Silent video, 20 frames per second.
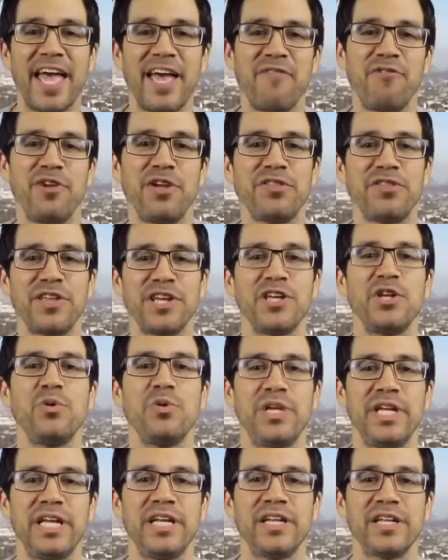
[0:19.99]
Everything
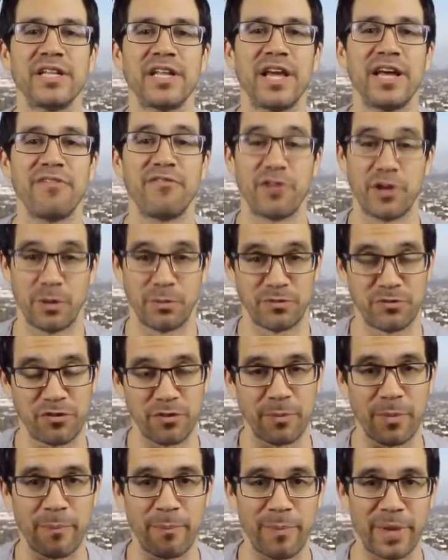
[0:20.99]
you need in life comes
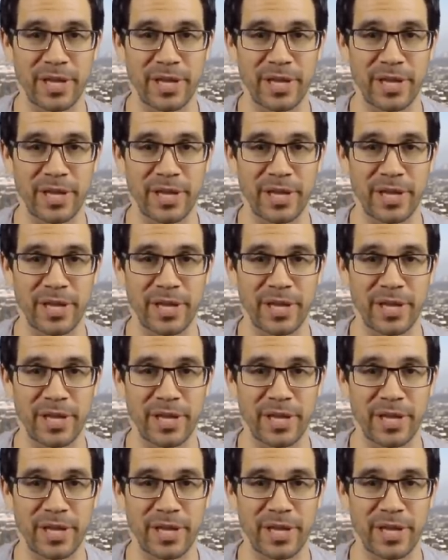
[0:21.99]
from a